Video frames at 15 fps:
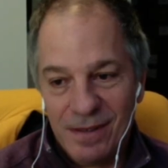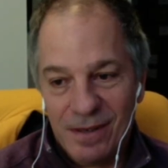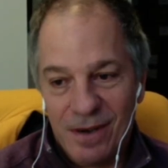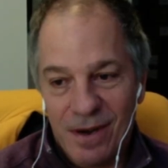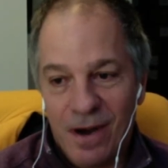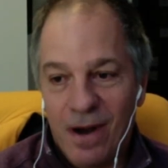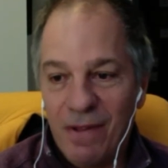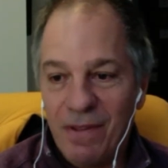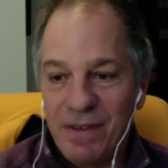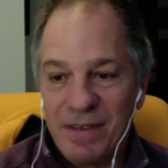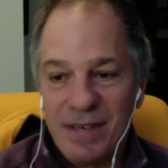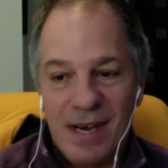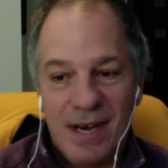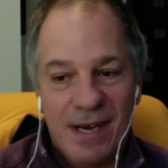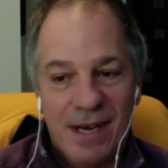All the
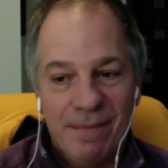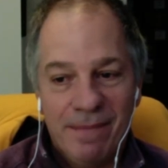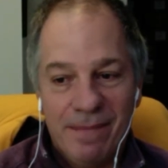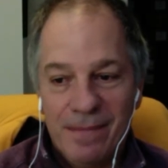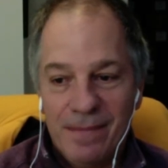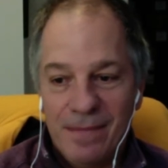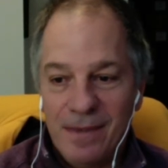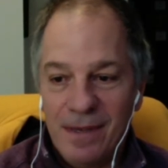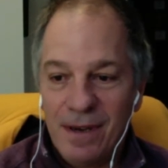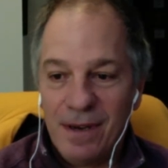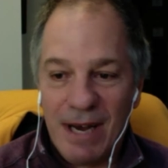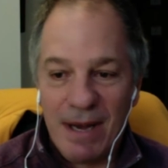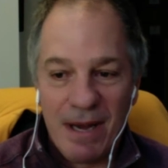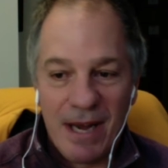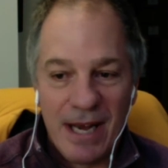time.
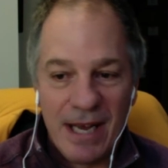I